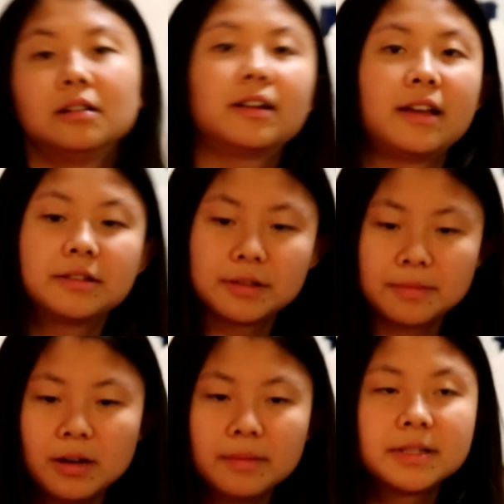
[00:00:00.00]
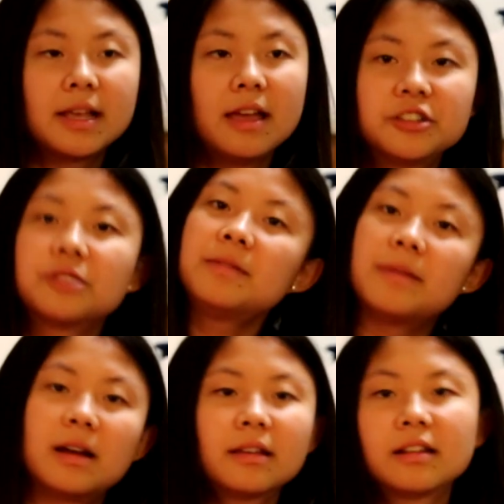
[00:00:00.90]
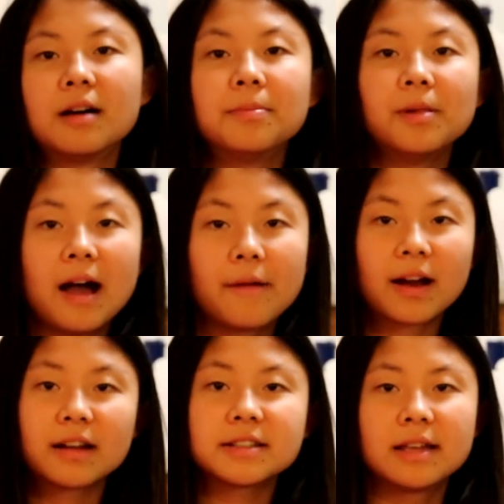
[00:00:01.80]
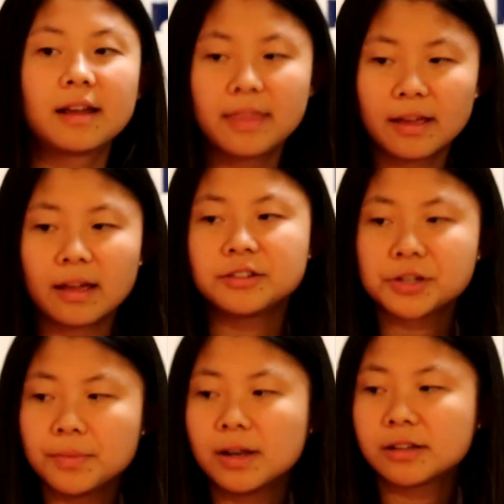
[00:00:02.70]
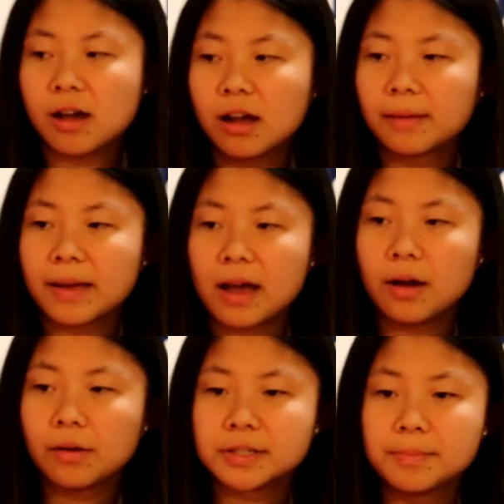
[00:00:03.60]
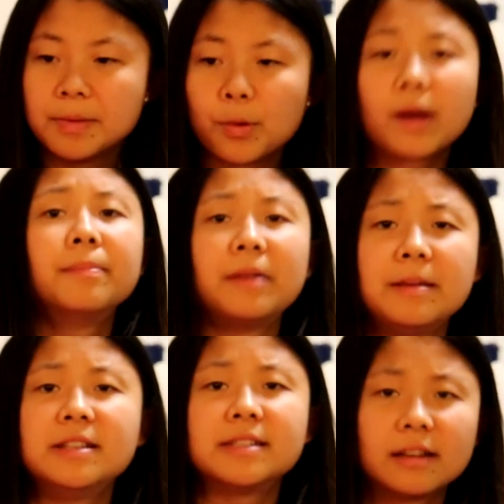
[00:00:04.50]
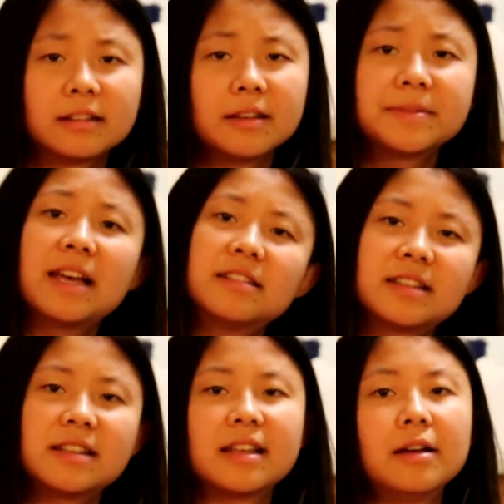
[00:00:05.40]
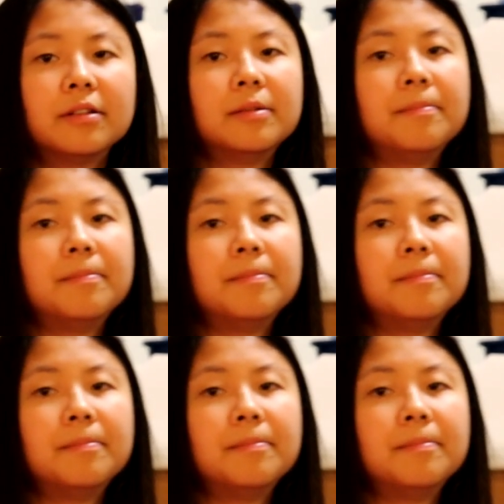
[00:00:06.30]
Okay, so the mom said she'll be back in a couple hours, and I think I just want to talk about some important babysitting tips. How does that sound?